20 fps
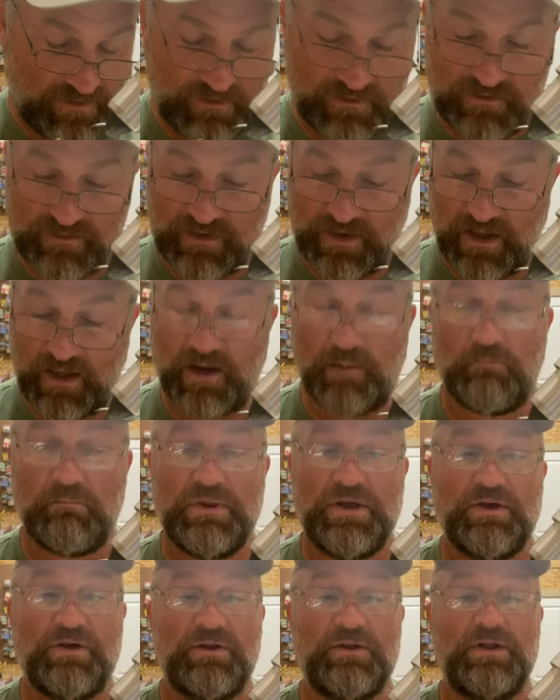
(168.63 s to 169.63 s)
to kind of
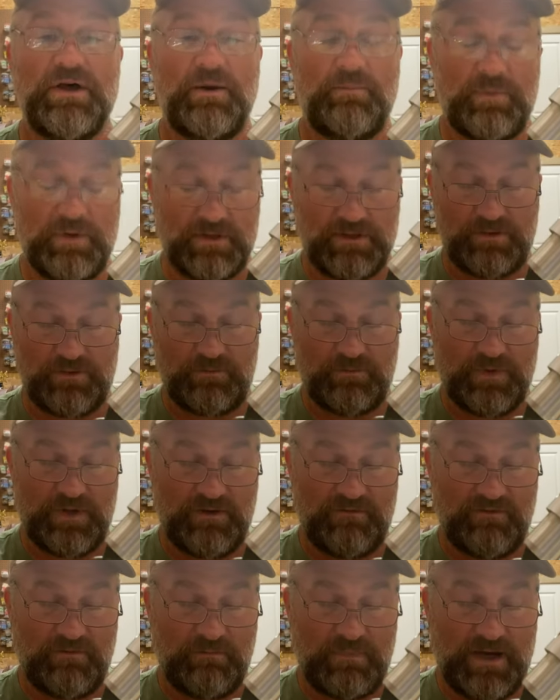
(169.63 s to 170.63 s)
build up a little bit
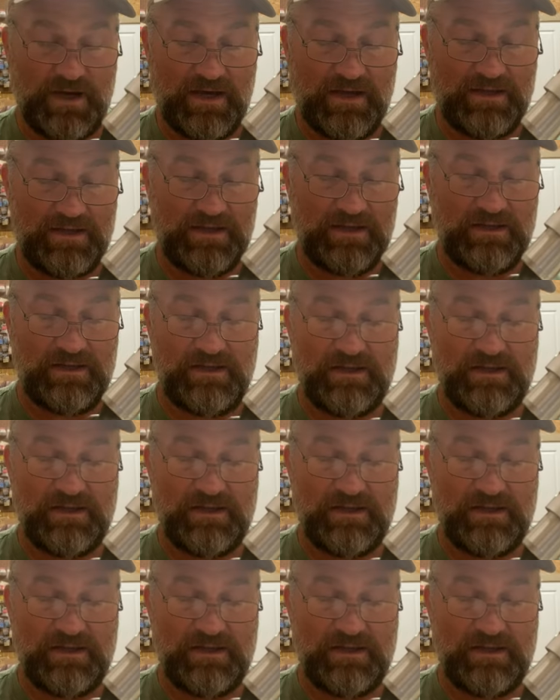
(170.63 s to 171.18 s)
of a body